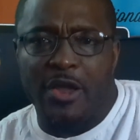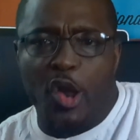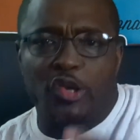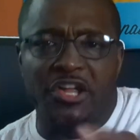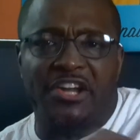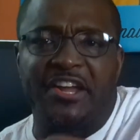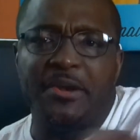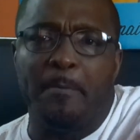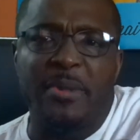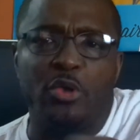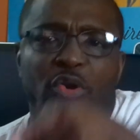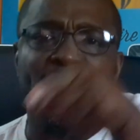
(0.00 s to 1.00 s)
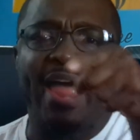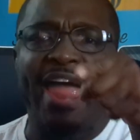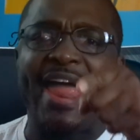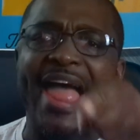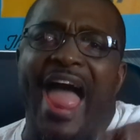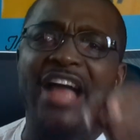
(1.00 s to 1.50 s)
Look in the mirror and
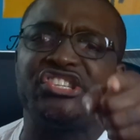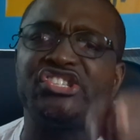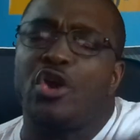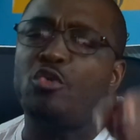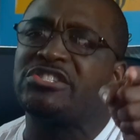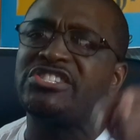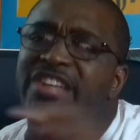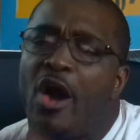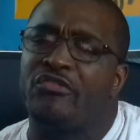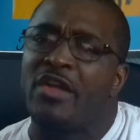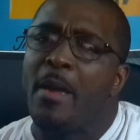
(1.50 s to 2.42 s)
ask yourself.